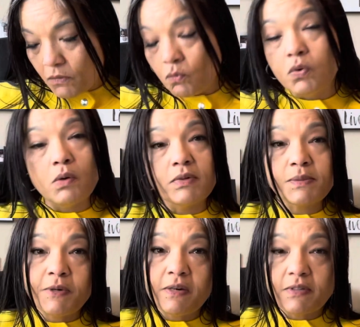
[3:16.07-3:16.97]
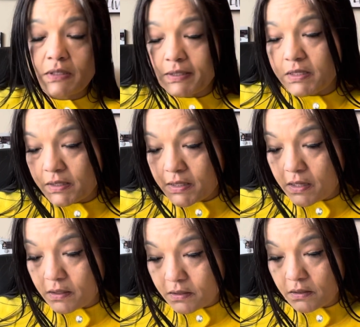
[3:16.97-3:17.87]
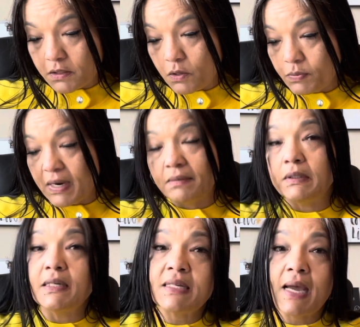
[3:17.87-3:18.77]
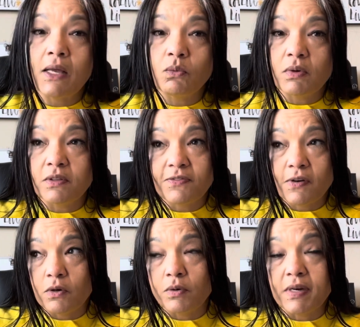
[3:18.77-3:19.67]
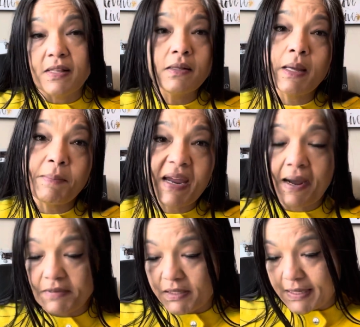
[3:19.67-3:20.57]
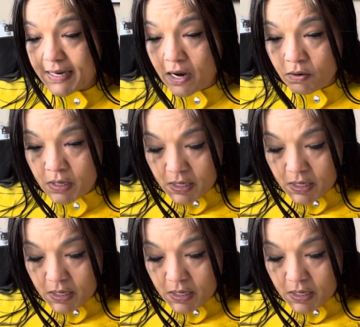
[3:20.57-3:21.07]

what was previously discussed, and so we have to get title on the phone, and then they may have to send out